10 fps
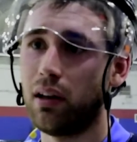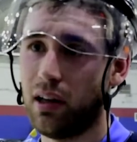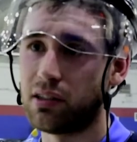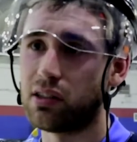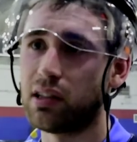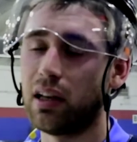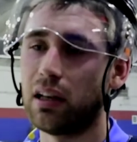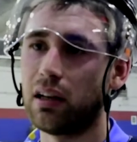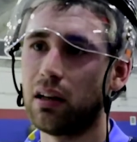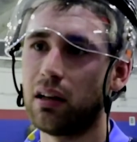as you
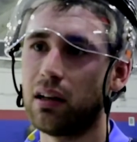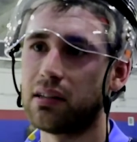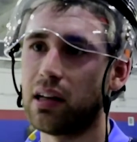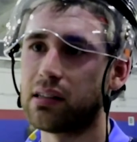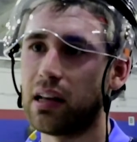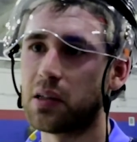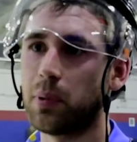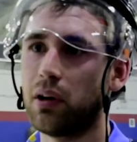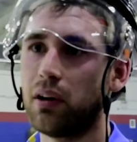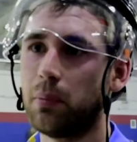say, in a tense last
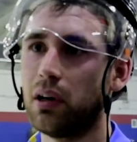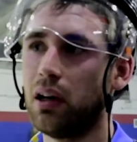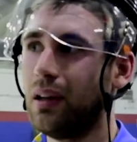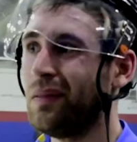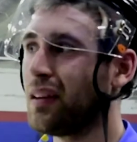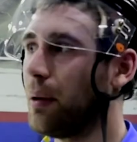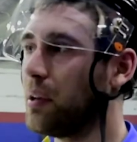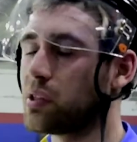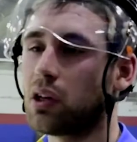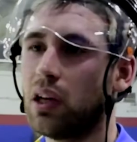period, but I
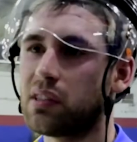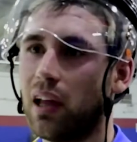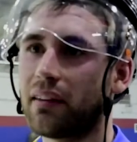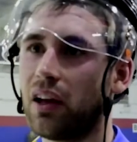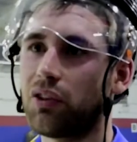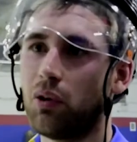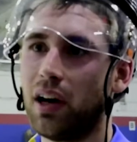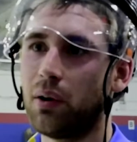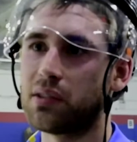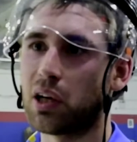mean, it was like that
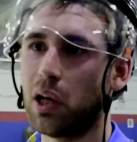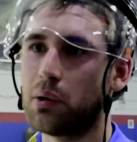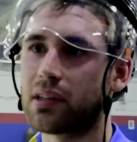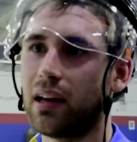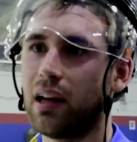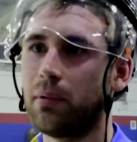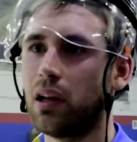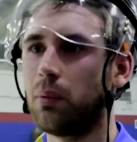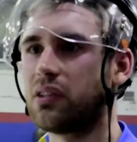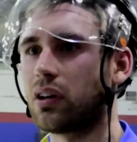throughout. It was a close game. You
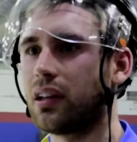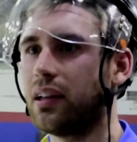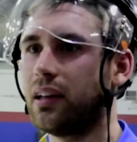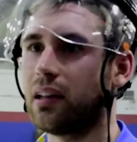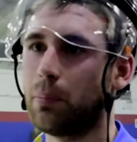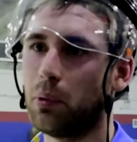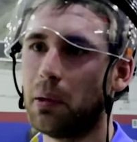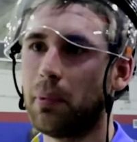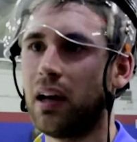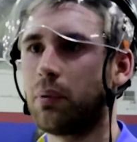know, we took the lead, they brought
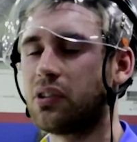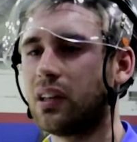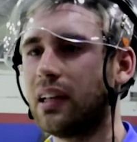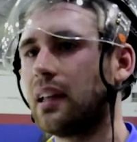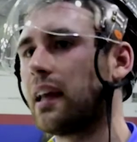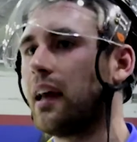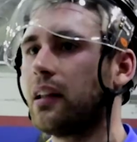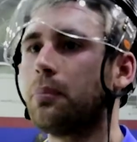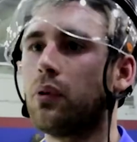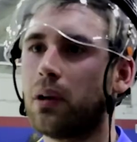it back. We took the lead again,
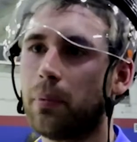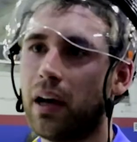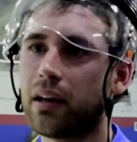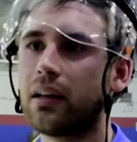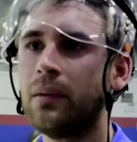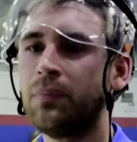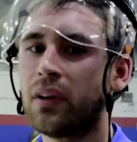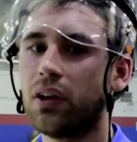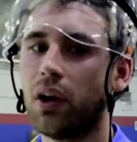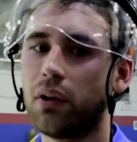they brought it back.
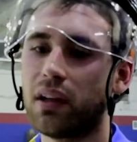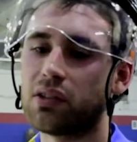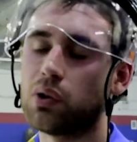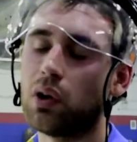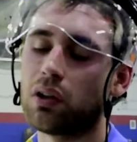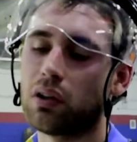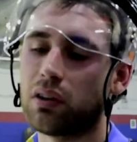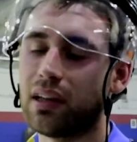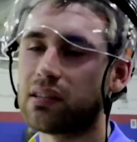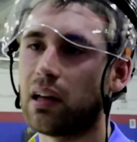You know, they're the sort of
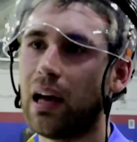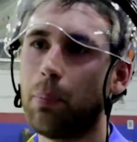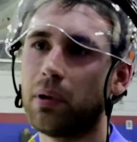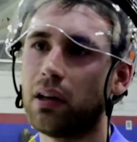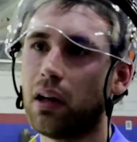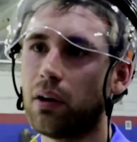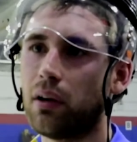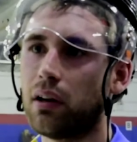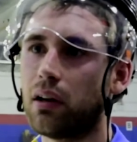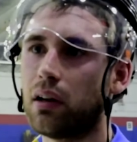things that happen. You know,
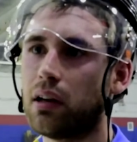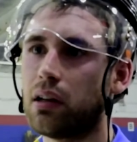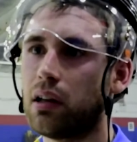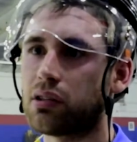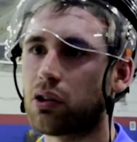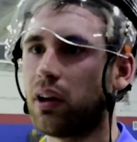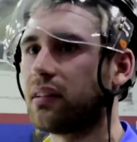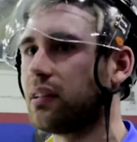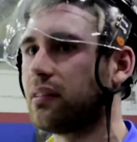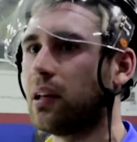and it's a
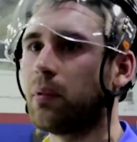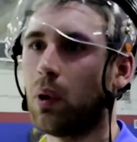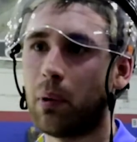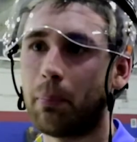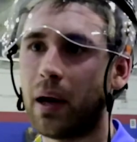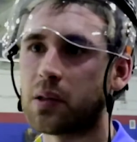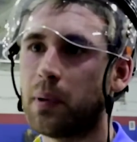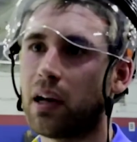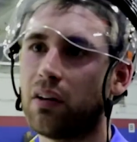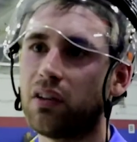credit to the team the way we bounced
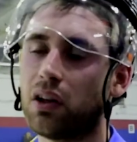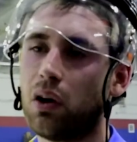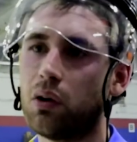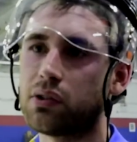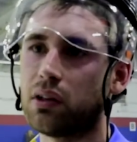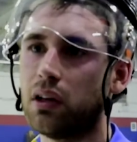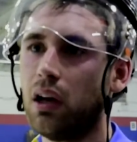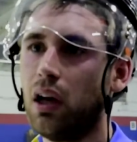back after the goals and